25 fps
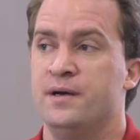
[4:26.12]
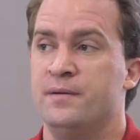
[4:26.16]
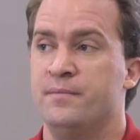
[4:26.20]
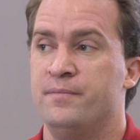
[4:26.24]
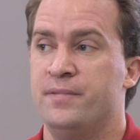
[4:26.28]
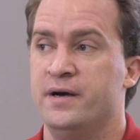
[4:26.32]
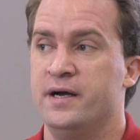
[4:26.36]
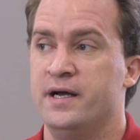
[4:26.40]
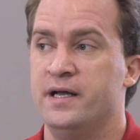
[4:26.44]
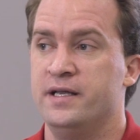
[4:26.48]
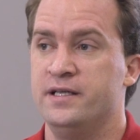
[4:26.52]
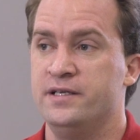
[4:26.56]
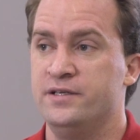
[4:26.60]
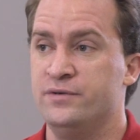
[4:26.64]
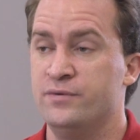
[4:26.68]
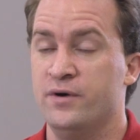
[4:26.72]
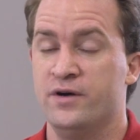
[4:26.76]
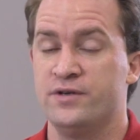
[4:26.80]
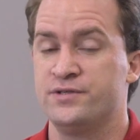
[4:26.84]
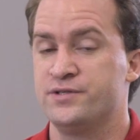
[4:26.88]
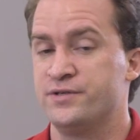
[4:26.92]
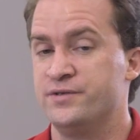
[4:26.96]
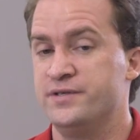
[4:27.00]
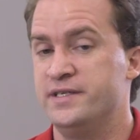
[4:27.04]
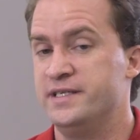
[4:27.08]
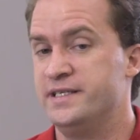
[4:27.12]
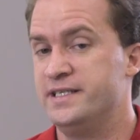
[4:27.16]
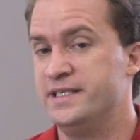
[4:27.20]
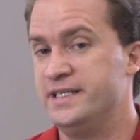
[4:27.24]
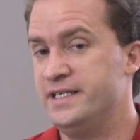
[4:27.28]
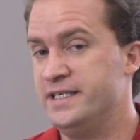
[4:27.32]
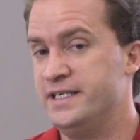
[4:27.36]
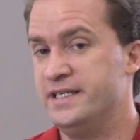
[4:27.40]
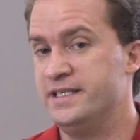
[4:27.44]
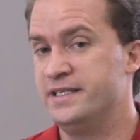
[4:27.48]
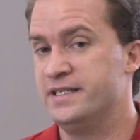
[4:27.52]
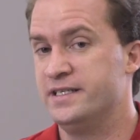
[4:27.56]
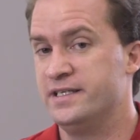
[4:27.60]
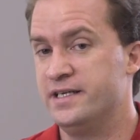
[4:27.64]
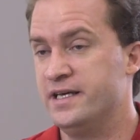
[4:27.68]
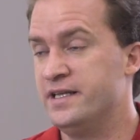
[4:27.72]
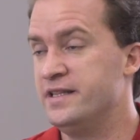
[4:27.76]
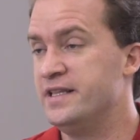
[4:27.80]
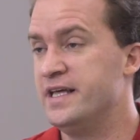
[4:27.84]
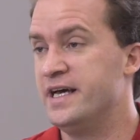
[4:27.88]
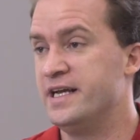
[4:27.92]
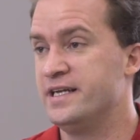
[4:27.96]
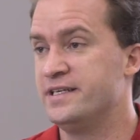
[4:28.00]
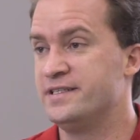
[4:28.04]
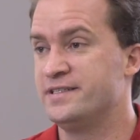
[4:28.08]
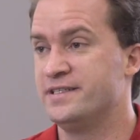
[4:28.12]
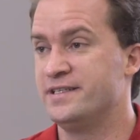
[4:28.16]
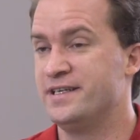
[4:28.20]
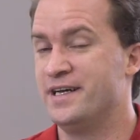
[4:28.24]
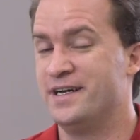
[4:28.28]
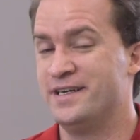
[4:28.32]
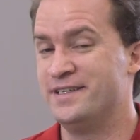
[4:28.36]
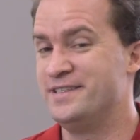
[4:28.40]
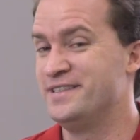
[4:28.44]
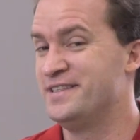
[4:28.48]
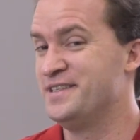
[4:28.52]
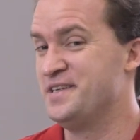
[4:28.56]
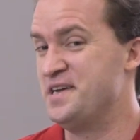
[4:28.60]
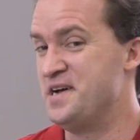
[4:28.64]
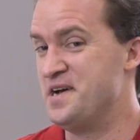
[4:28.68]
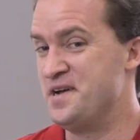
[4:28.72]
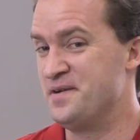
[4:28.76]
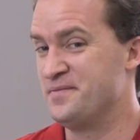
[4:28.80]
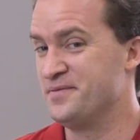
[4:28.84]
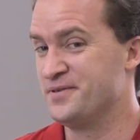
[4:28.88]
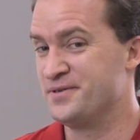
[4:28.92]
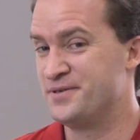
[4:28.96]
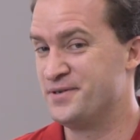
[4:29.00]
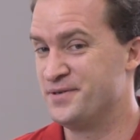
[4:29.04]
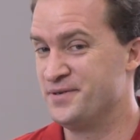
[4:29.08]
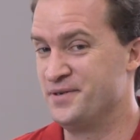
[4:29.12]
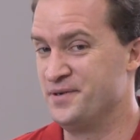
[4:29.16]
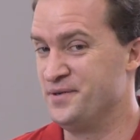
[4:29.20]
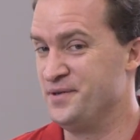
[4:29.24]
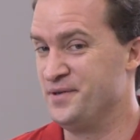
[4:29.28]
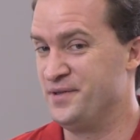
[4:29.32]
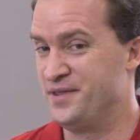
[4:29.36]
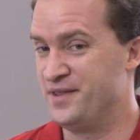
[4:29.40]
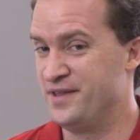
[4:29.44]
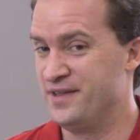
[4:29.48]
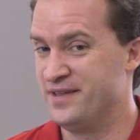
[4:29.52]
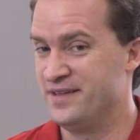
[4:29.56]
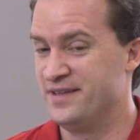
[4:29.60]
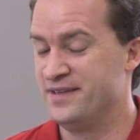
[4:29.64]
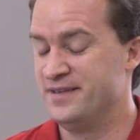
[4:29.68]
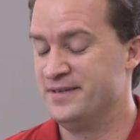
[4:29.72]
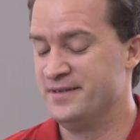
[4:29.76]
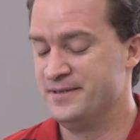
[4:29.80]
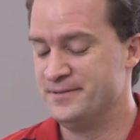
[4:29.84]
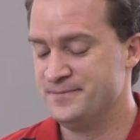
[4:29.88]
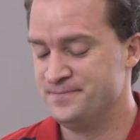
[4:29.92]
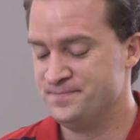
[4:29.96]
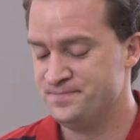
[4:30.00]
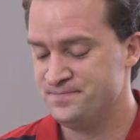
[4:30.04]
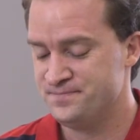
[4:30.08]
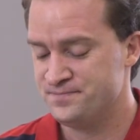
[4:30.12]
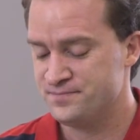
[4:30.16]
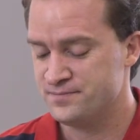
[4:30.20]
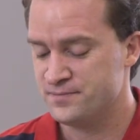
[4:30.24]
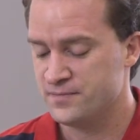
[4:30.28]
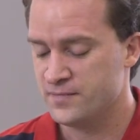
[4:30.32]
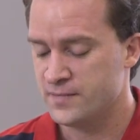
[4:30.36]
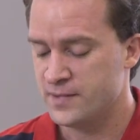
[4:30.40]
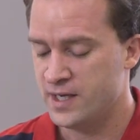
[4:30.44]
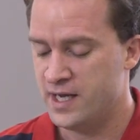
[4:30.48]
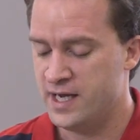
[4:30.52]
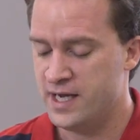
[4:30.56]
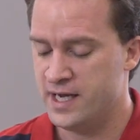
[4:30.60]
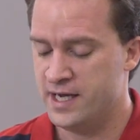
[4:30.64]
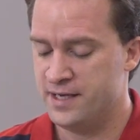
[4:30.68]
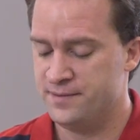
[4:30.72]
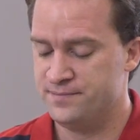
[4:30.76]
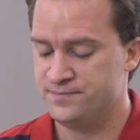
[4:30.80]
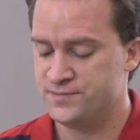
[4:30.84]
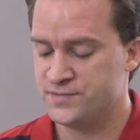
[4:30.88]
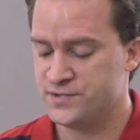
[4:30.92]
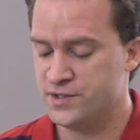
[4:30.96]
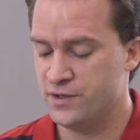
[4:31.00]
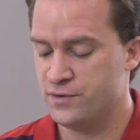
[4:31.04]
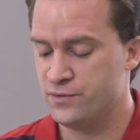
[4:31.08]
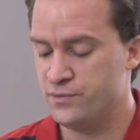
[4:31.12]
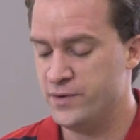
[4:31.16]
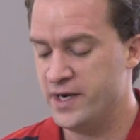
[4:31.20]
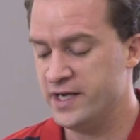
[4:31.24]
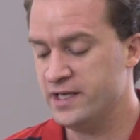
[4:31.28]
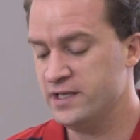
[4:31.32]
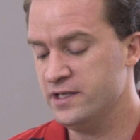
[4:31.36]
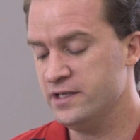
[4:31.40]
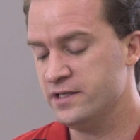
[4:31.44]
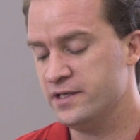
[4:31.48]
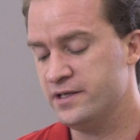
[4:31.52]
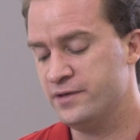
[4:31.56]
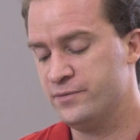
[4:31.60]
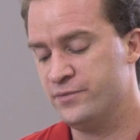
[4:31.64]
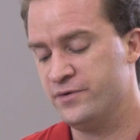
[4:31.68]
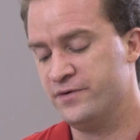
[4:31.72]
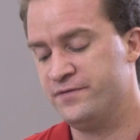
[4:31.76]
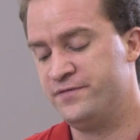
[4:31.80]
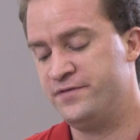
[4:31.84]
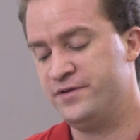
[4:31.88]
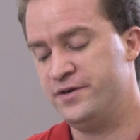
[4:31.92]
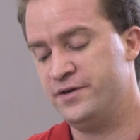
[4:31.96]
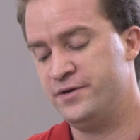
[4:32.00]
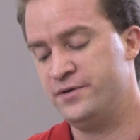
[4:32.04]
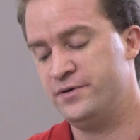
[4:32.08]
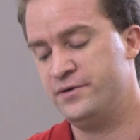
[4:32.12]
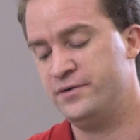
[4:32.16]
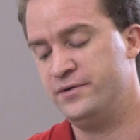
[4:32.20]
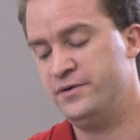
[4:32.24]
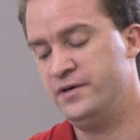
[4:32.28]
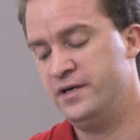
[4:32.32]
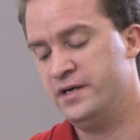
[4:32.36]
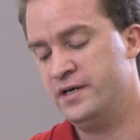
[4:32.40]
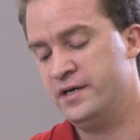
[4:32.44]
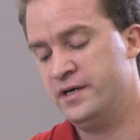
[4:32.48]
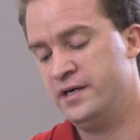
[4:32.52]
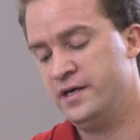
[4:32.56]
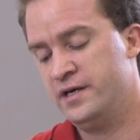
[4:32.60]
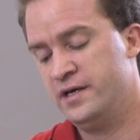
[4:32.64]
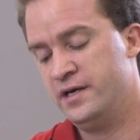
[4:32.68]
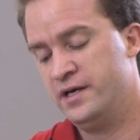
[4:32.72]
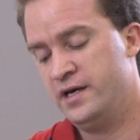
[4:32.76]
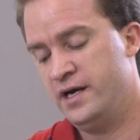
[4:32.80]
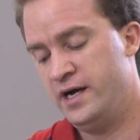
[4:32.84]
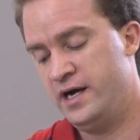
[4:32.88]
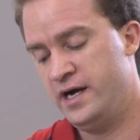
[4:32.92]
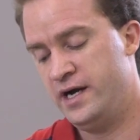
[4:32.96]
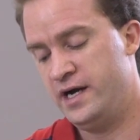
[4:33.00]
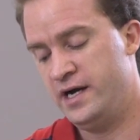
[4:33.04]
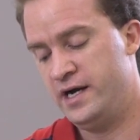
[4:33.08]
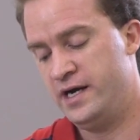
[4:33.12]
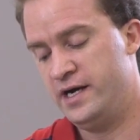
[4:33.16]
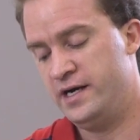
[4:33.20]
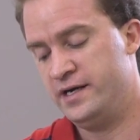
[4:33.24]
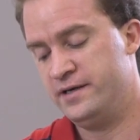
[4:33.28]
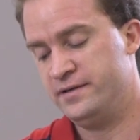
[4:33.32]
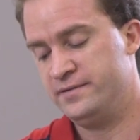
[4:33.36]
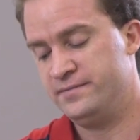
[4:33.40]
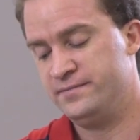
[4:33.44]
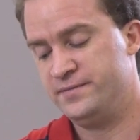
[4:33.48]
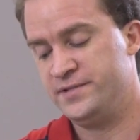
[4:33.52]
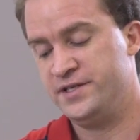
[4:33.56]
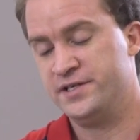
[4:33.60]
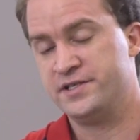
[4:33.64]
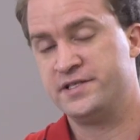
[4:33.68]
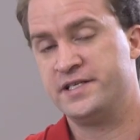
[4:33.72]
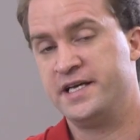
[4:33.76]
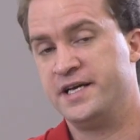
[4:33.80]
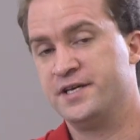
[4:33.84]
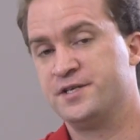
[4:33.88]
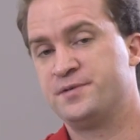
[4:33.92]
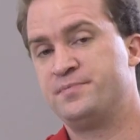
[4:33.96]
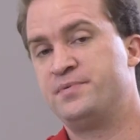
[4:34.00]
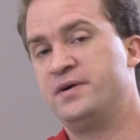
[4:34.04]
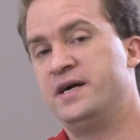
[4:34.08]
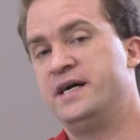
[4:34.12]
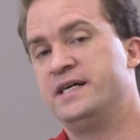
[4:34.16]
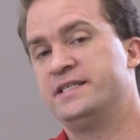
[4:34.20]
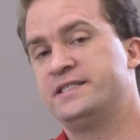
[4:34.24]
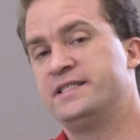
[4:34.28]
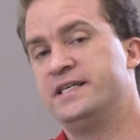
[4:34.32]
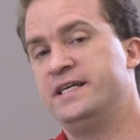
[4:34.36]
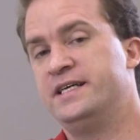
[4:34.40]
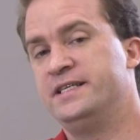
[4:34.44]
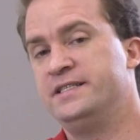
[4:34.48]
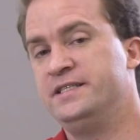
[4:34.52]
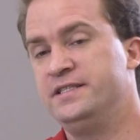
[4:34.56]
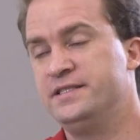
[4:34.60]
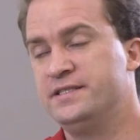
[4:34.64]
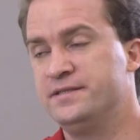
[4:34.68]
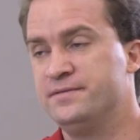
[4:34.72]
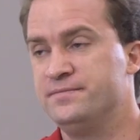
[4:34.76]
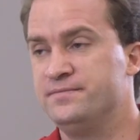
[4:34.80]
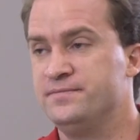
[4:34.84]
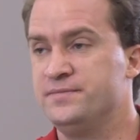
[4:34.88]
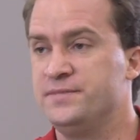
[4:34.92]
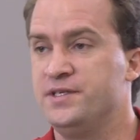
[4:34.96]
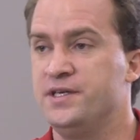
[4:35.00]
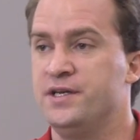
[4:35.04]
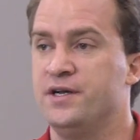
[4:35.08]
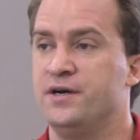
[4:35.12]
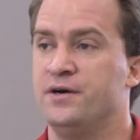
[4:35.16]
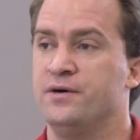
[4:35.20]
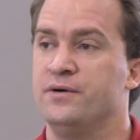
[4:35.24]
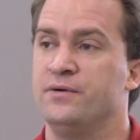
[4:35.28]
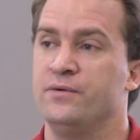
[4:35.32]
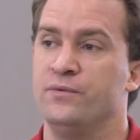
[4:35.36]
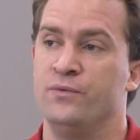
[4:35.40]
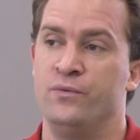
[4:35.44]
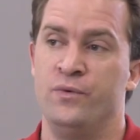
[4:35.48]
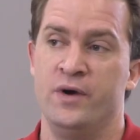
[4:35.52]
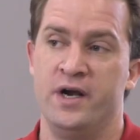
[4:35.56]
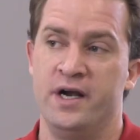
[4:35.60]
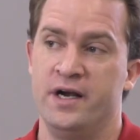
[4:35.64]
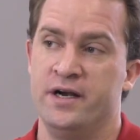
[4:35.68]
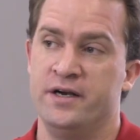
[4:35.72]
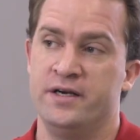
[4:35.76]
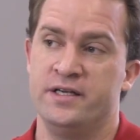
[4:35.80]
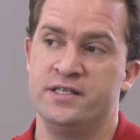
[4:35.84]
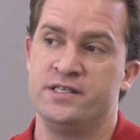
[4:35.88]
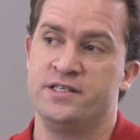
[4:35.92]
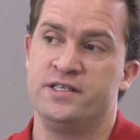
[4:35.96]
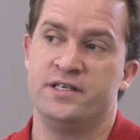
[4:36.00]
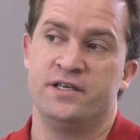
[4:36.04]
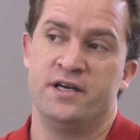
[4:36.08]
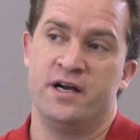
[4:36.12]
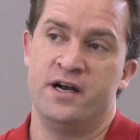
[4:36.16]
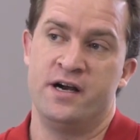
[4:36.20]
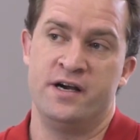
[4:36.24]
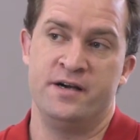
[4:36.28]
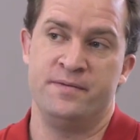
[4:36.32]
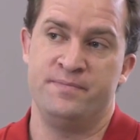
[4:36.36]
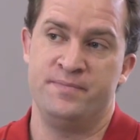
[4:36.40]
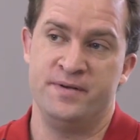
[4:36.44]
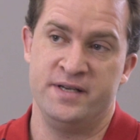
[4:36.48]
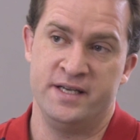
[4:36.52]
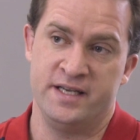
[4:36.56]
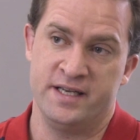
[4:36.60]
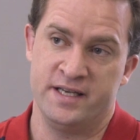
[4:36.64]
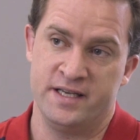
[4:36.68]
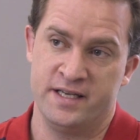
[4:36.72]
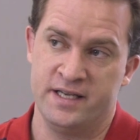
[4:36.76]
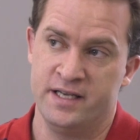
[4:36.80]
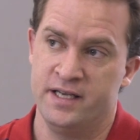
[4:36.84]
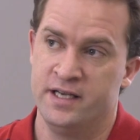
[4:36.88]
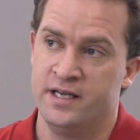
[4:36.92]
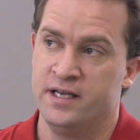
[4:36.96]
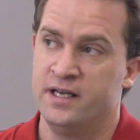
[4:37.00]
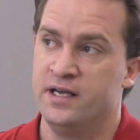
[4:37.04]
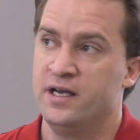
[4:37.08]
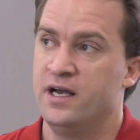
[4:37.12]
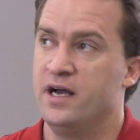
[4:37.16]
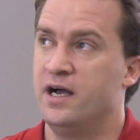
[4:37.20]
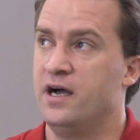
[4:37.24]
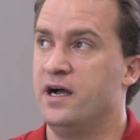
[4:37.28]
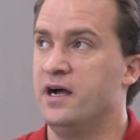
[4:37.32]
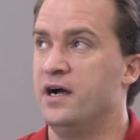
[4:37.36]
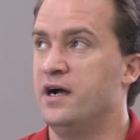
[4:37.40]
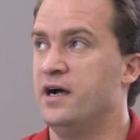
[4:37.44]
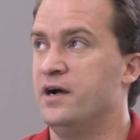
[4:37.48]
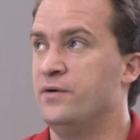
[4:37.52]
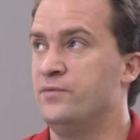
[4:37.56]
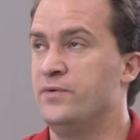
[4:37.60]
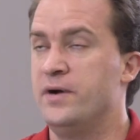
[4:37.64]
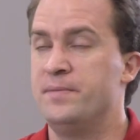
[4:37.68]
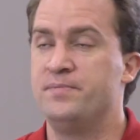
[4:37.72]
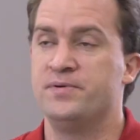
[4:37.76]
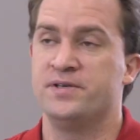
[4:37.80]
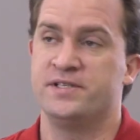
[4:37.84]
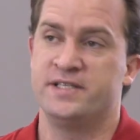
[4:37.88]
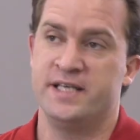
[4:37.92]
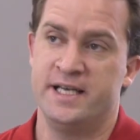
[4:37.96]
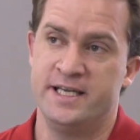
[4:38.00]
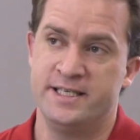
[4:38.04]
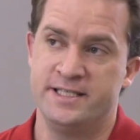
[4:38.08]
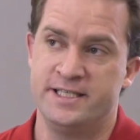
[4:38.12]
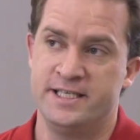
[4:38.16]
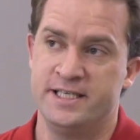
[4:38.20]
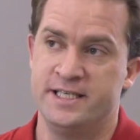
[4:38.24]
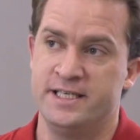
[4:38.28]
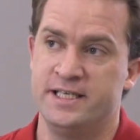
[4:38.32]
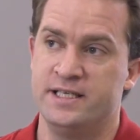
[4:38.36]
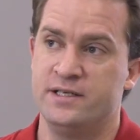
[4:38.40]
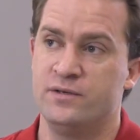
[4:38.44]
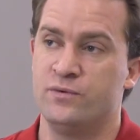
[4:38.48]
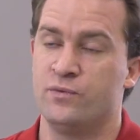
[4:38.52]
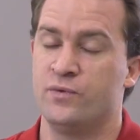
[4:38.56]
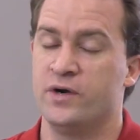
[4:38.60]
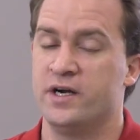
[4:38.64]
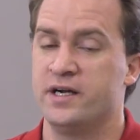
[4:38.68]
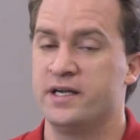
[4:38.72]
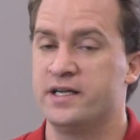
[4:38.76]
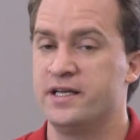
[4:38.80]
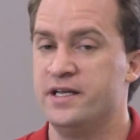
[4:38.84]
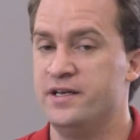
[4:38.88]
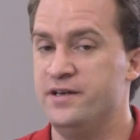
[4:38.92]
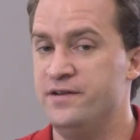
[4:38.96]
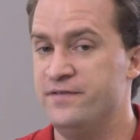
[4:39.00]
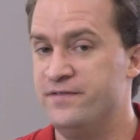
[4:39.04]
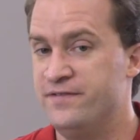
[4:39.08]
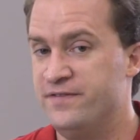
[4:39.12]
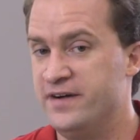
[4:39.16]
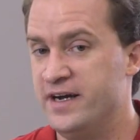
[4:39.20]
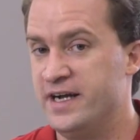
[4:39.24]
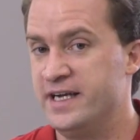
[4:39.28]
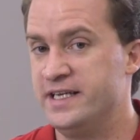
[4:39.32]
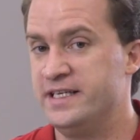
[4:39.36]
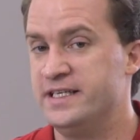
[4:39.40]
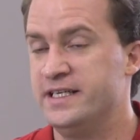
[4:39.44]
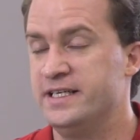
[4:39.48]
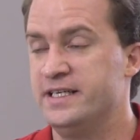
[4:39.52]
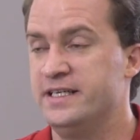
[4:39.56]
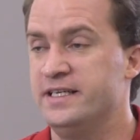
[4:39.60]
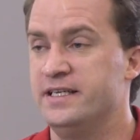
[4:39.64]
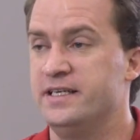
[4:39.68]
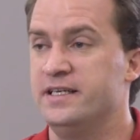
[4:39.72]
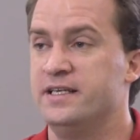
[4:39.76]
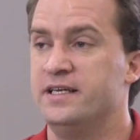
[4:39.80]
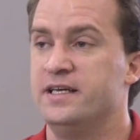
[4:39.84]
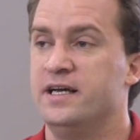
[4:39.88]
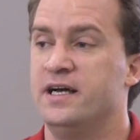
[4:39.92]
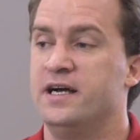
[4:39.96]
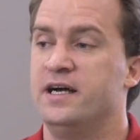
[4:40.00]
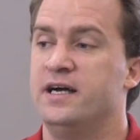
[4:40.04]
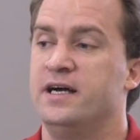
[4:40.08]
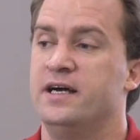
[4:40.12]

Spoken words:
But you also need to eat, and that is an undeniable truth. So regularly review your sales process. You know, where is your art being represented? Where can you find it?